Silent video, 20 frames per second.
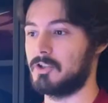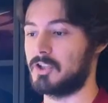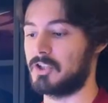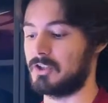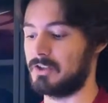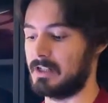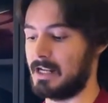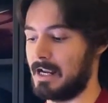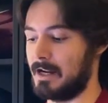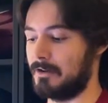just
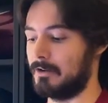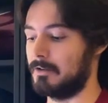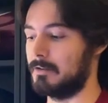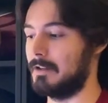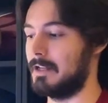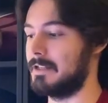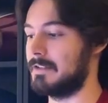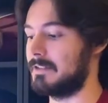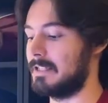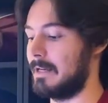standard
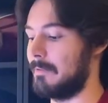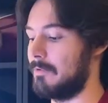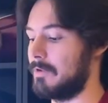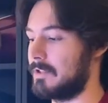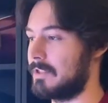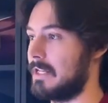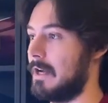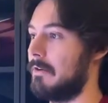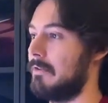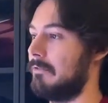
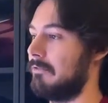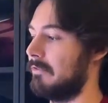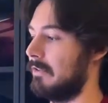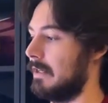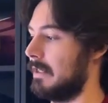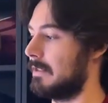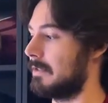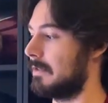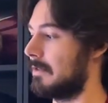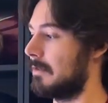lightsaber sound
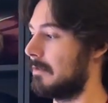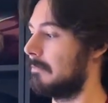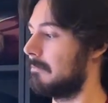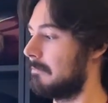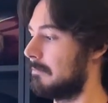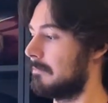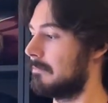effects.